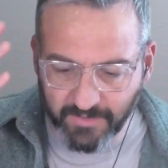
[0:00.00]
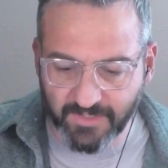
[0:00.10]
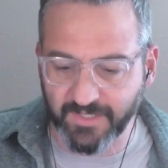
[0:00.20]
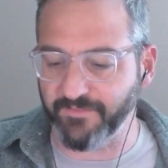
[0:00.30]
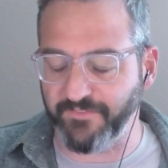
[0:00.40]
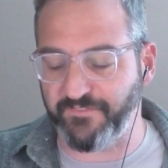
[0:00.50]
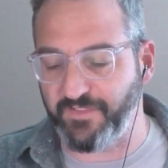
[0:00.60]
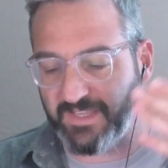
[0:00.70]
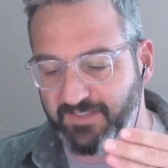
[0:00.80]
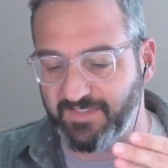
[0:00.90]

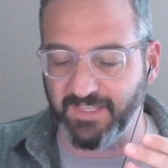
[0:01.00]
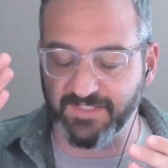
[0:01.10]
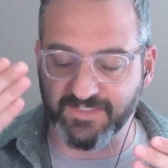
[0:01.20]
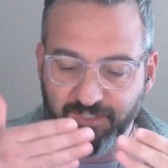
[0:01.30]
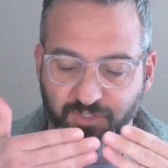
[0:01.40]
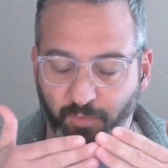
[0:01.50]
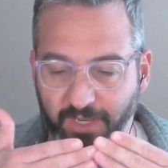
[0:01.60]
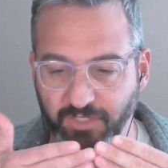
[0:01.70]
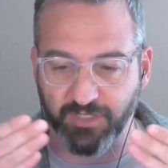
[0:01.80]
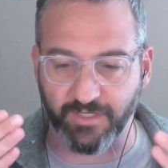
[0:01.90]
conflicting
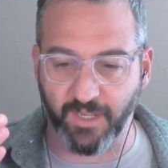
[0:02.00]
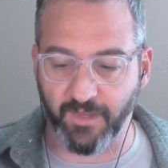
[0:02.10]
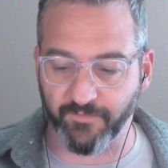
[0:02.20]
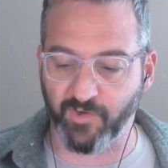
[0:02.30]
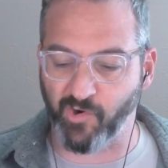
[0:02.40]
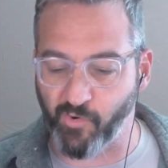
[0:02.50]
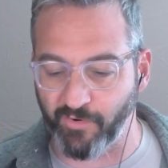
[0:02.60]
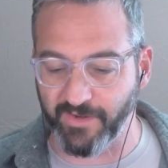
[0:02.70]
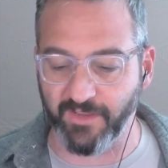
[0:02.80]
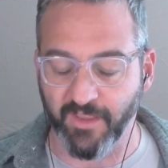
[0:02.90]
situation of
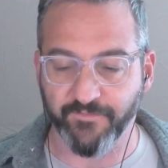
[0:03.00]
Corey